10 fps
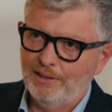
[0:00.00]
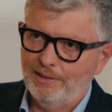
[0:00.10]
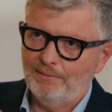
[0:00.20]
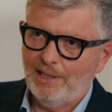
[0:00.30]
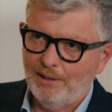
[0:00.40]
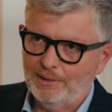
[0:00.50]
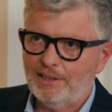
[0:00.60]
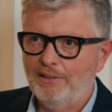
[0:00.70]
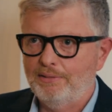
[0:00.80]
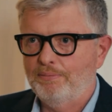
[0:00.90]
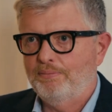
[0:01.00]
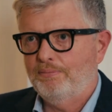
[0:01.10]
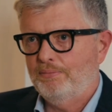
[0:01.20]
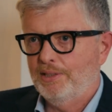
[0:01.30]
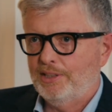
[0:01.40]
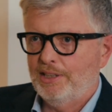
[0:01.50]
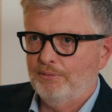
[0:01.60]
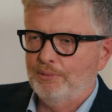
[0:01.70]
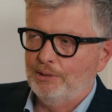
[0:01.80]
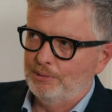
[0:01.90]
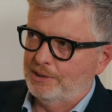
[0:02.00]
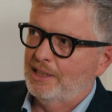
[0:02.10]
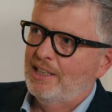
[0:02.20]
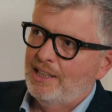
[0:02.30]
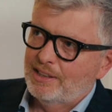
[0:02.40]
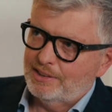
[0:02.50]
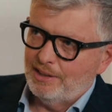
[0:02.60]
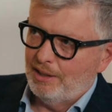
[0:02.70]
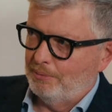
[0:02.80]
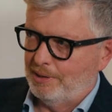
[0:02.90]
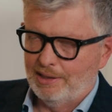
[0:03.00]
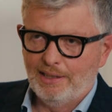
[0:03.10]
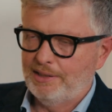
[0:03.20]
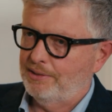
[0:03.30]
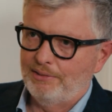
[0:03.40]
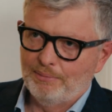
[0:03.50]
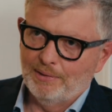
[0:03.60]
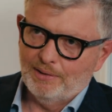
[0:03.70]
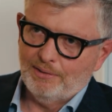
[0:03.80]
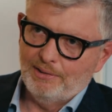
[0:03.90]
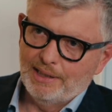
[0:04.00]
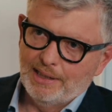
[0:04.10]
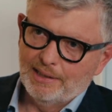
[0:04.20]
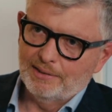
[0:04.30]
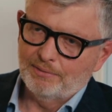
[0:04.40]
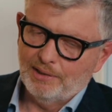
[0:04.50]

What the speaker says: And how it's going to achieve, and we always start with at least three years.